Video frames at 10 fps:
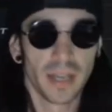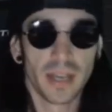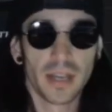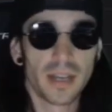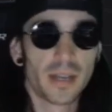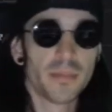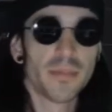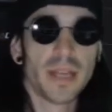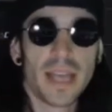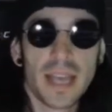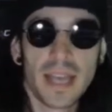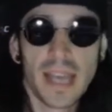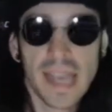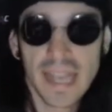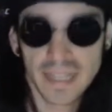Um,
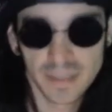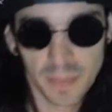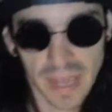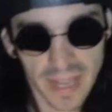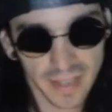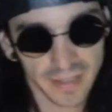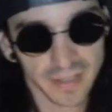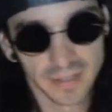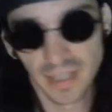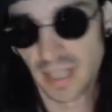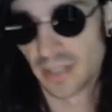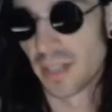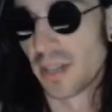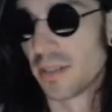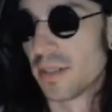it's been, I don't
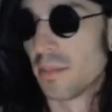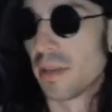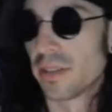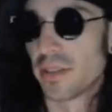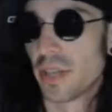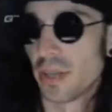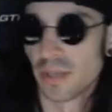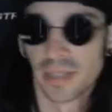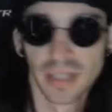know, a month or two,